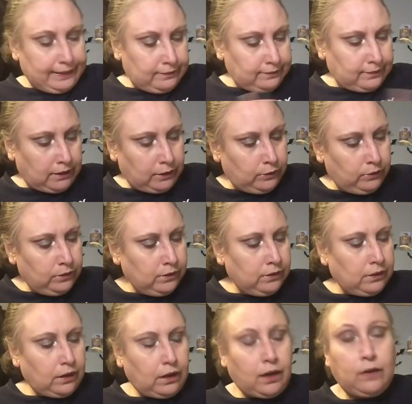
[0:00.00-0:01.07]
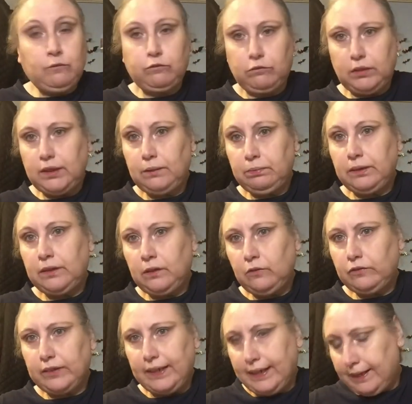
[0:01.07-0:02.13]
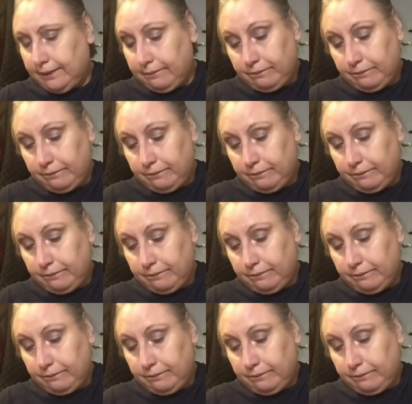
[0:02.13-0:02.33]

so I've really been loving it.